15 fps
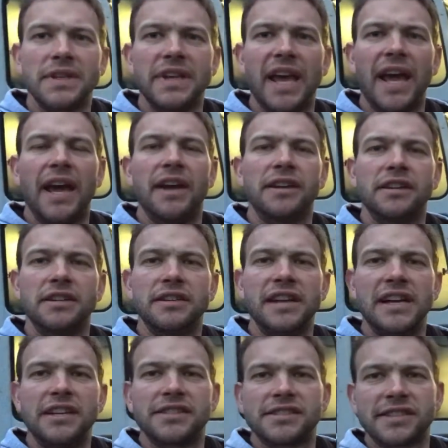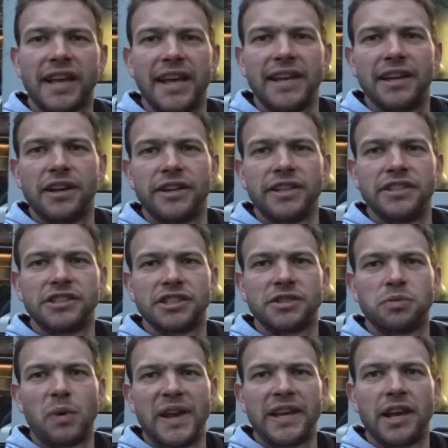yeah, needless to say, I didn't
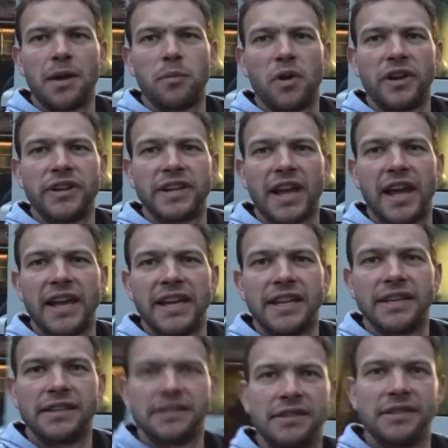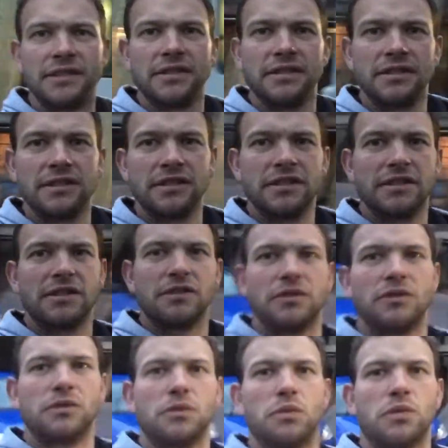just wake up one day
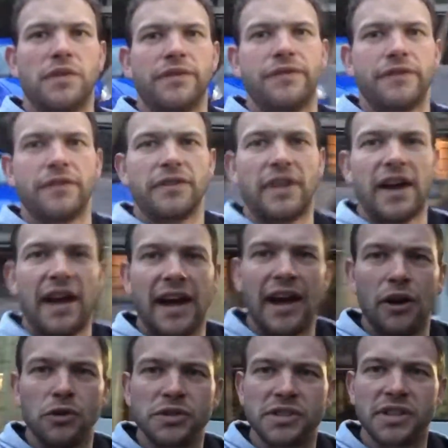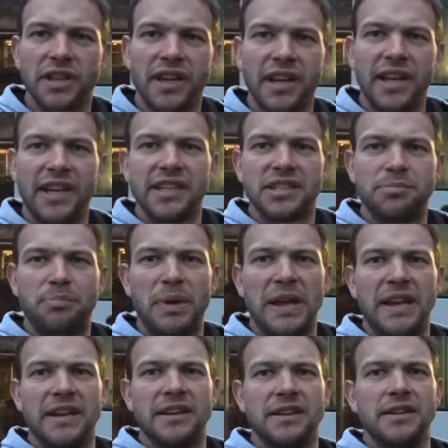with that house. It's
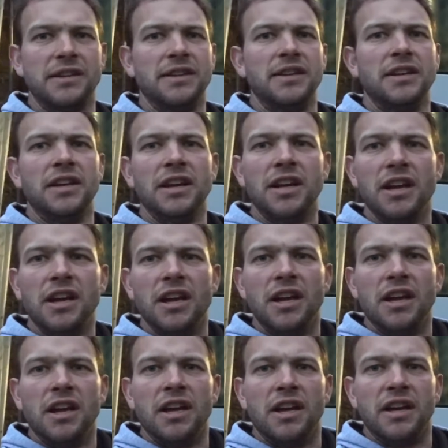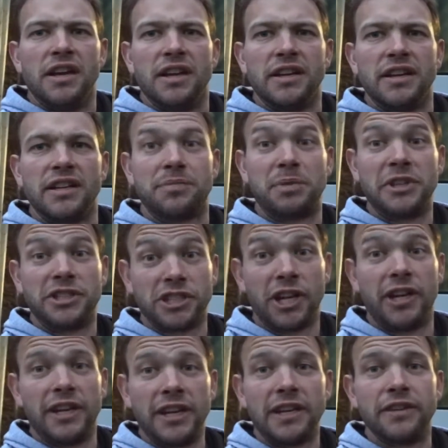been a
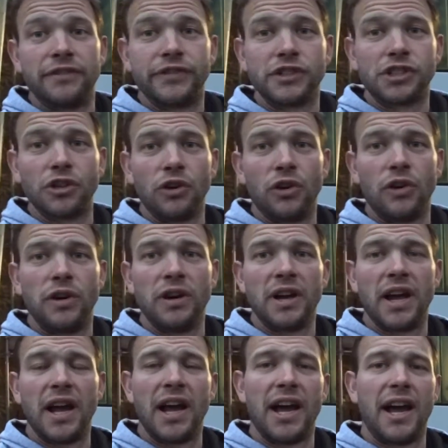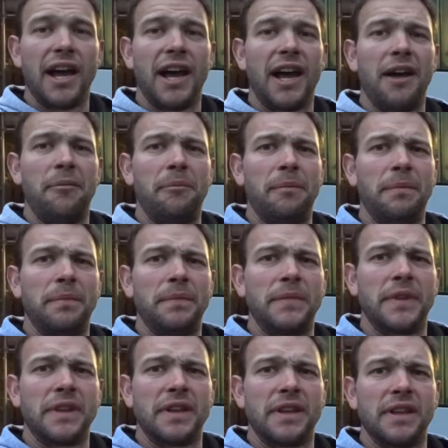journey for sure.
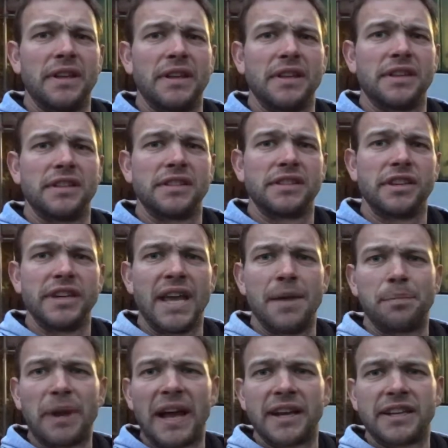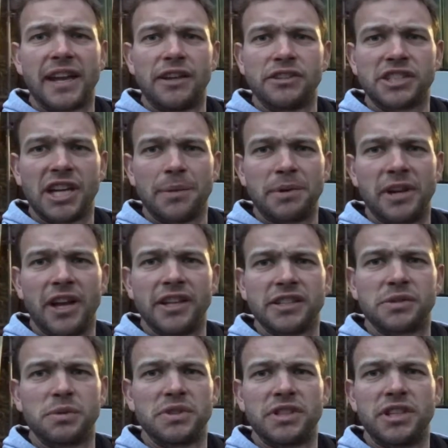So yeah, Blackdown Shepherd
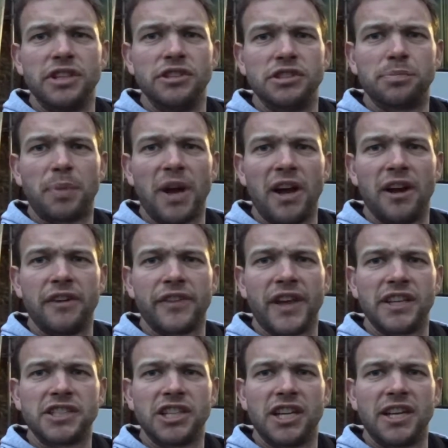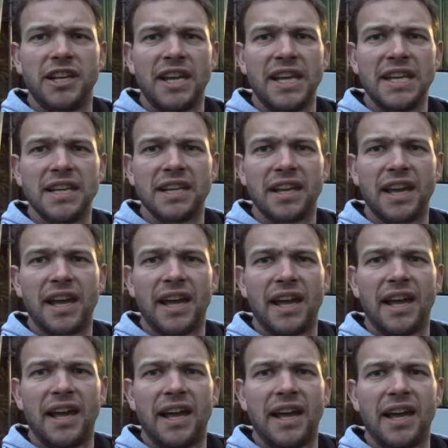Huts was a huge part of that journey,
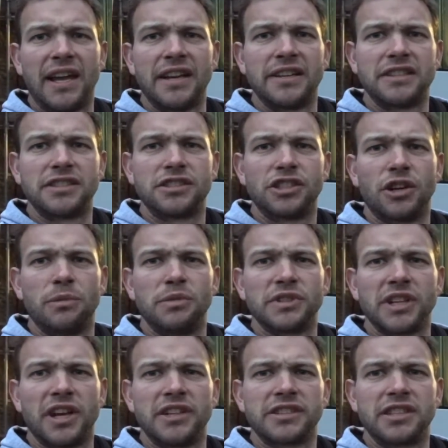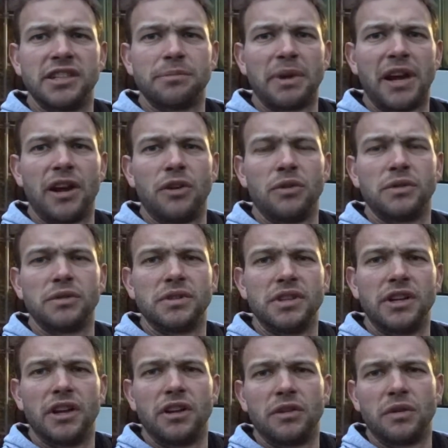and John was asking about,
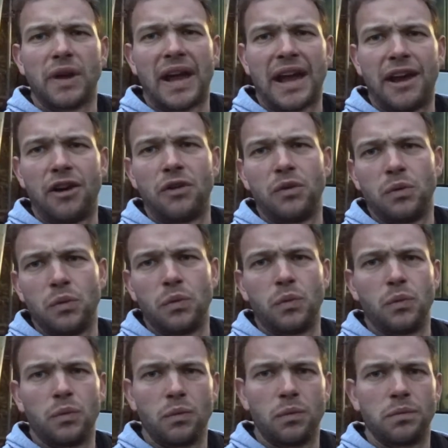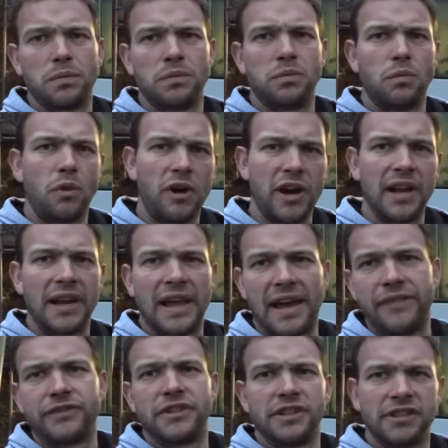you know, why I
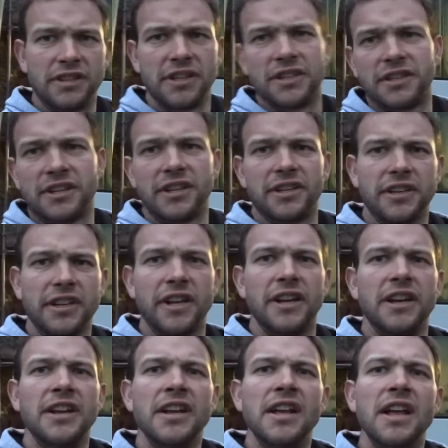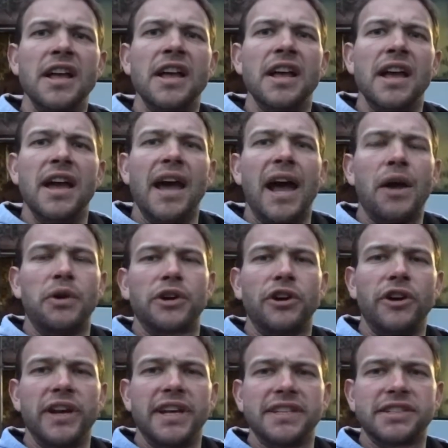left and how I
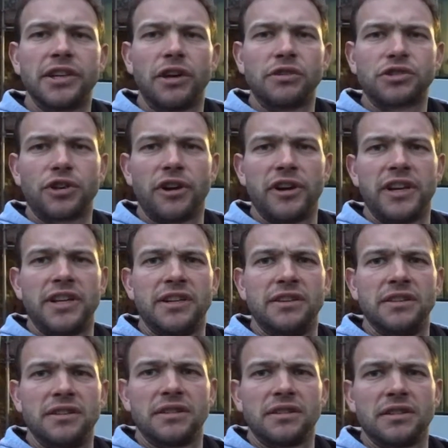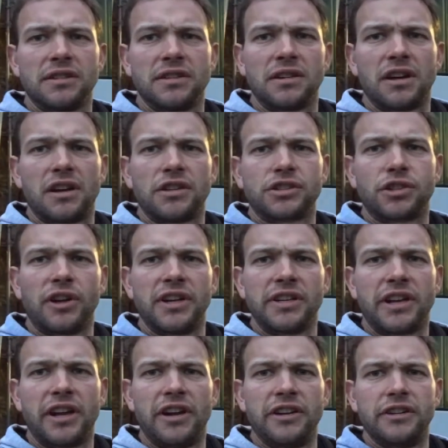got here. So I'll try and
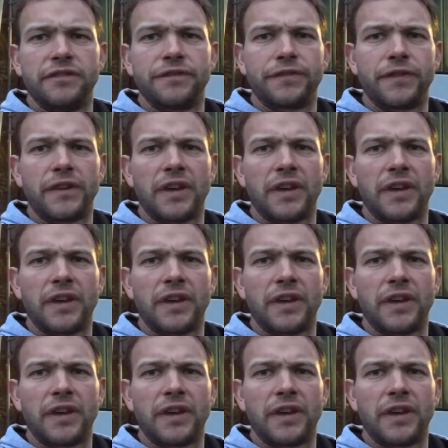kind of